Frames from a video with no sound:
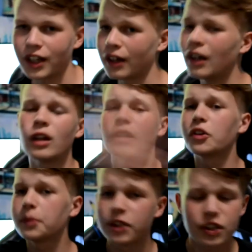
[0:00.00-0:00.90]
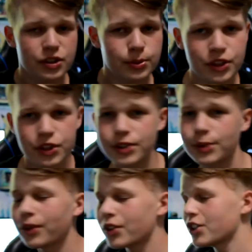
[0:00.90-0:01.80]
out lubing your switches, you
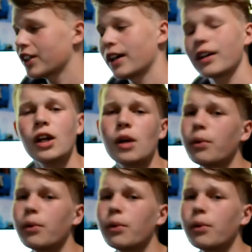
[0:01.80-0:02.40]
want to check out